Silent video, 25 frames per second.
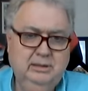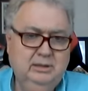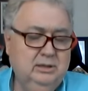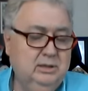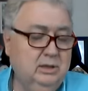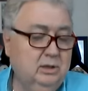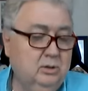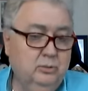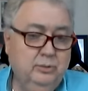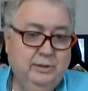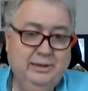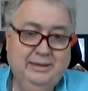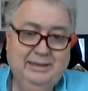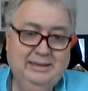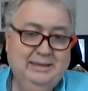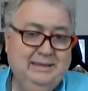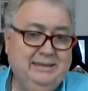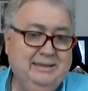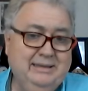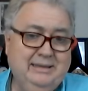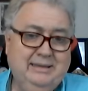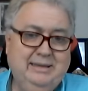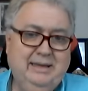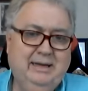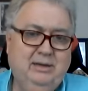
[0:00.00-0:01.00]
No, they
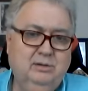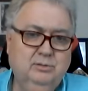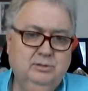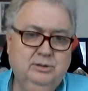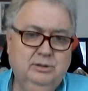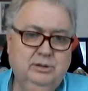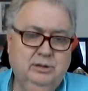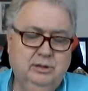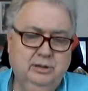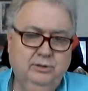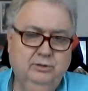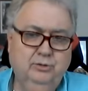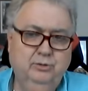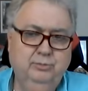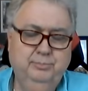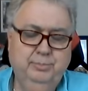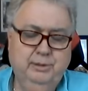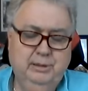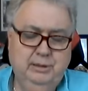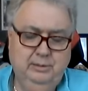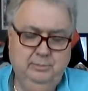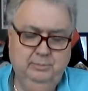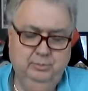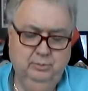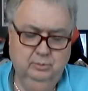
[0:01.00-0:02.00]
lend it out to other
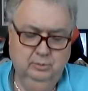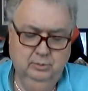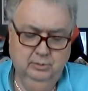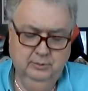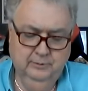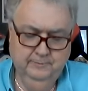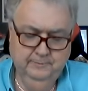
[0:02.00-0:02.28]
people.